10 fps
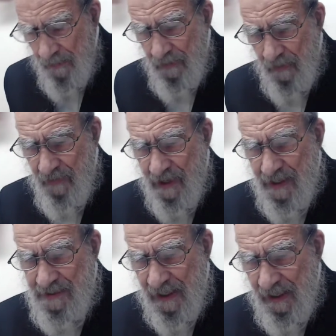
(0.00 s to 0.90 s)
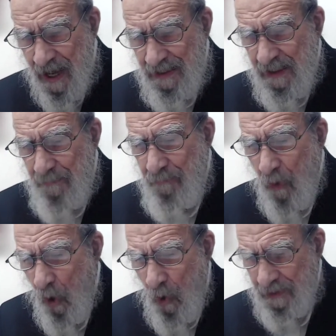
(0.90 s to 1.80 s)
there is a godly
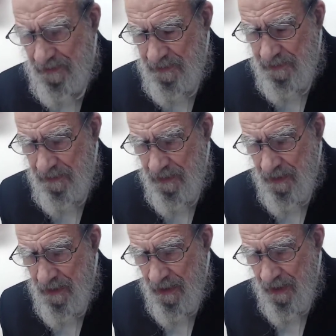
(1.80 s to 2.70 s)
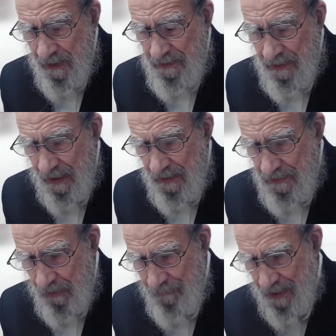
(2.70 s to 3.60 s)
point in, in
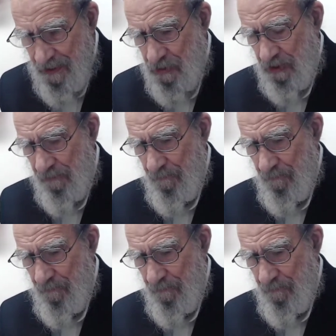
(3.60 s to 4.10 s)
the creation.